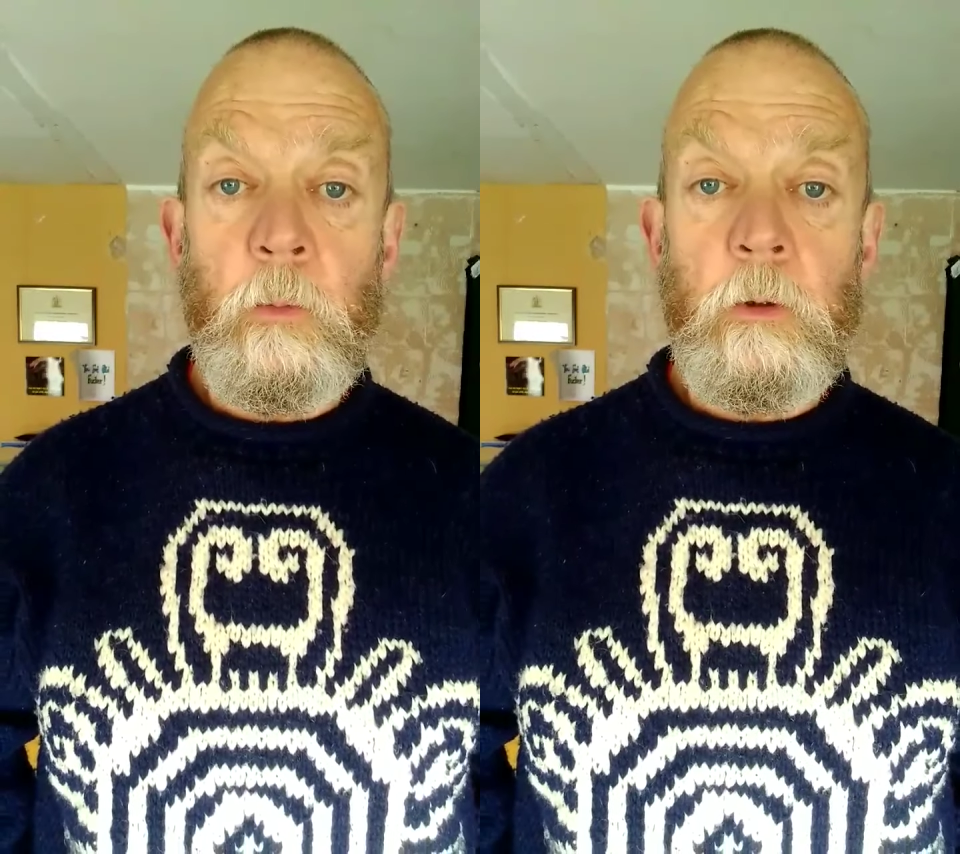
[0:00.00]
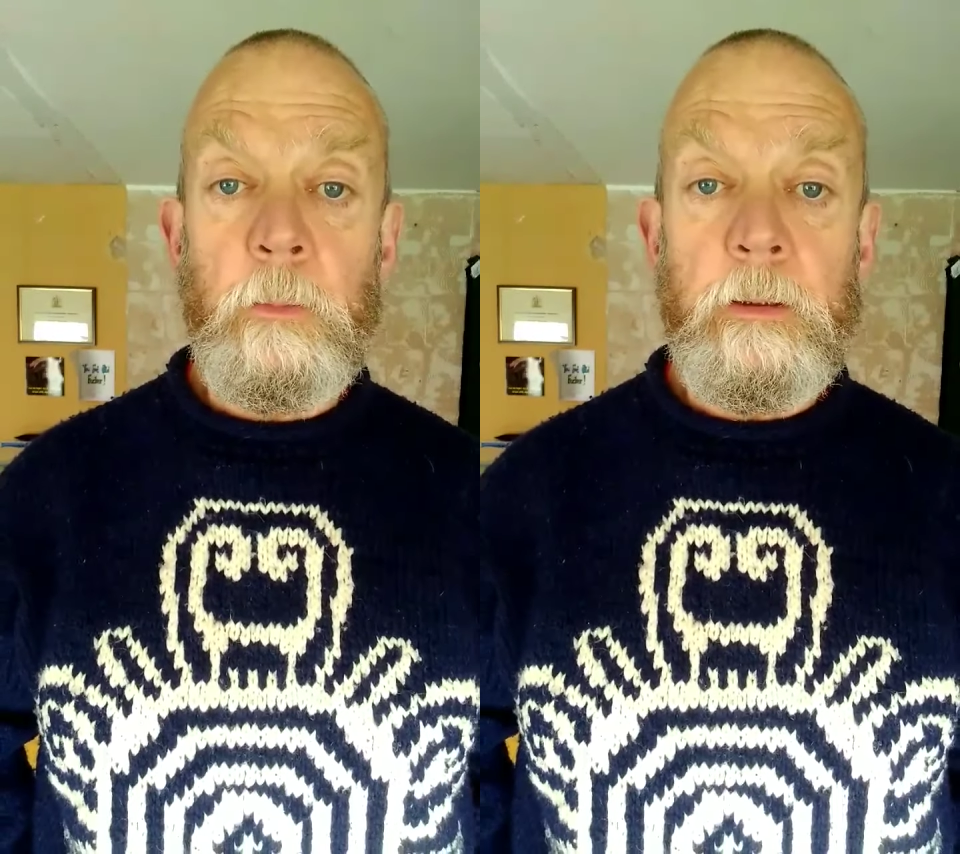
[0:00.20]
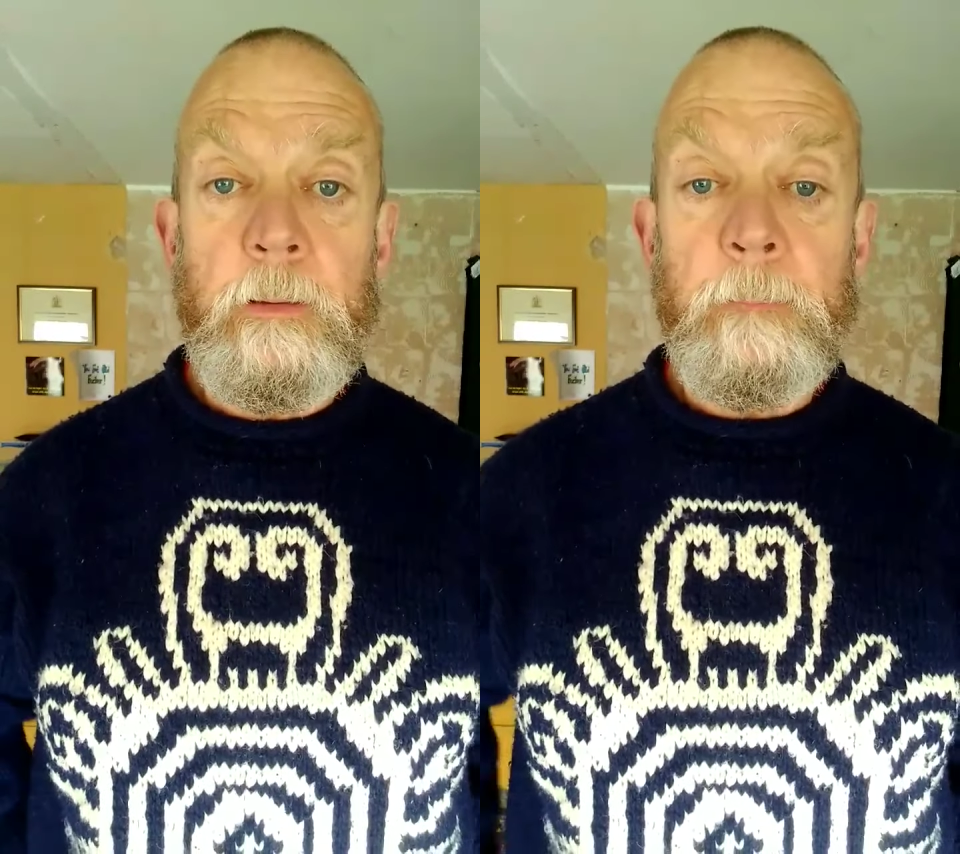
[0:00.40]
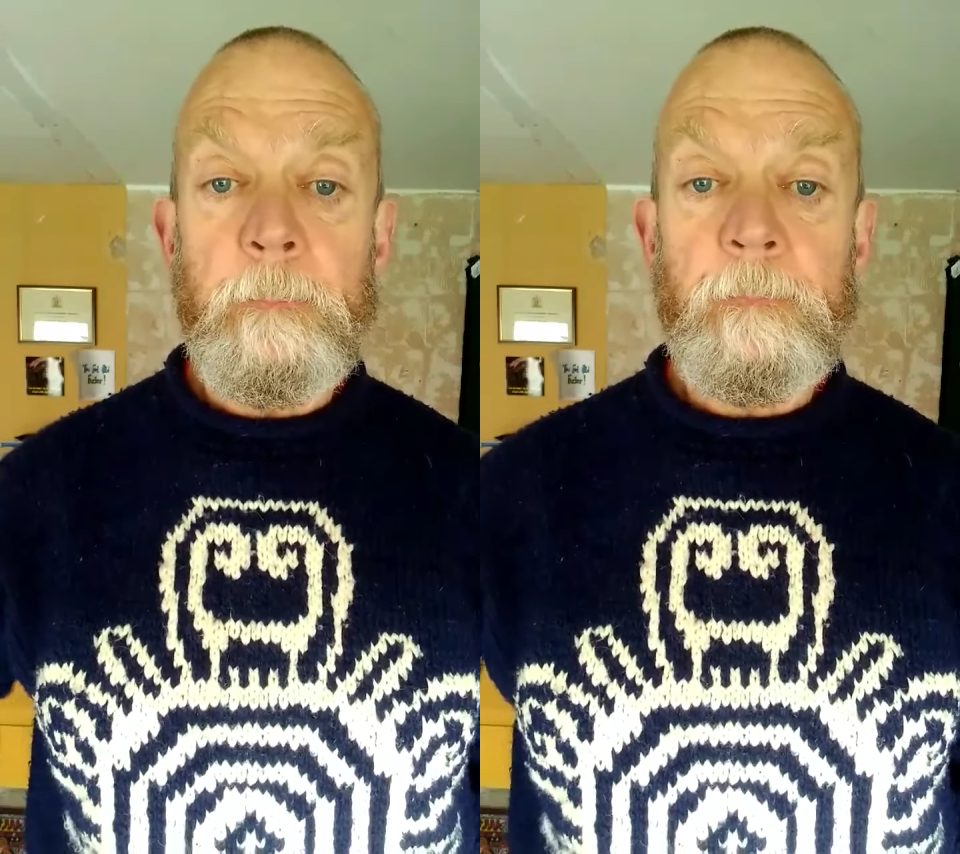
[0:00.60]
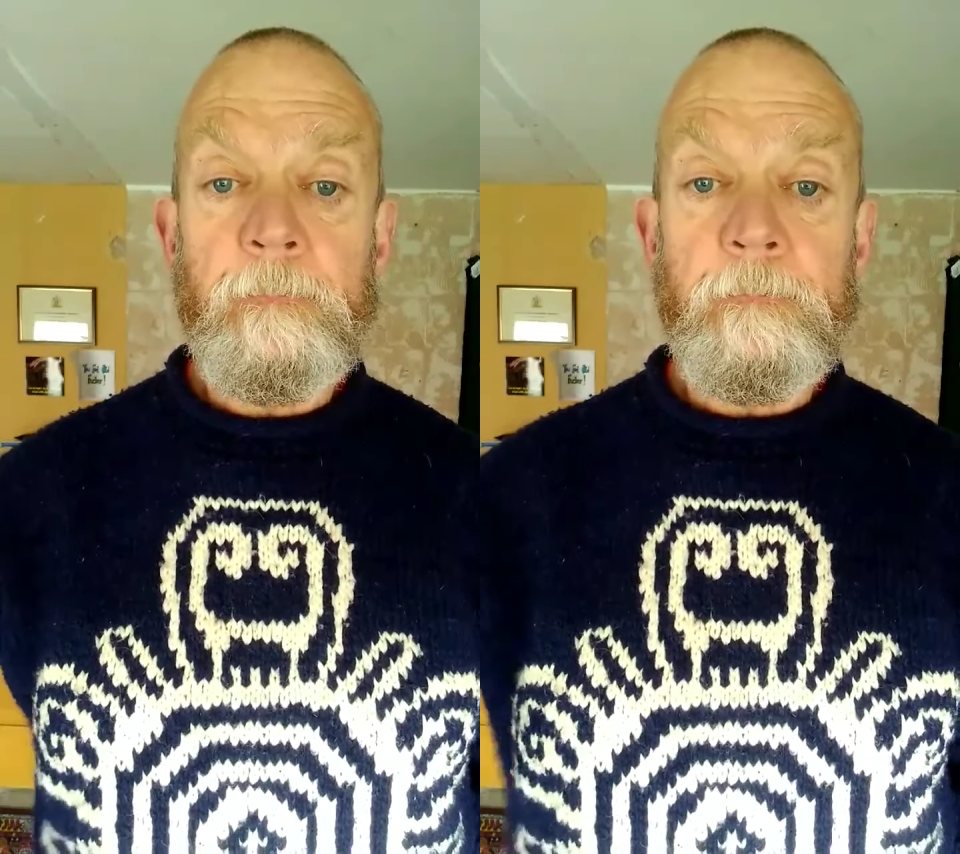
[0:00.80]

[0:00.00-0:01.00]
day it will be.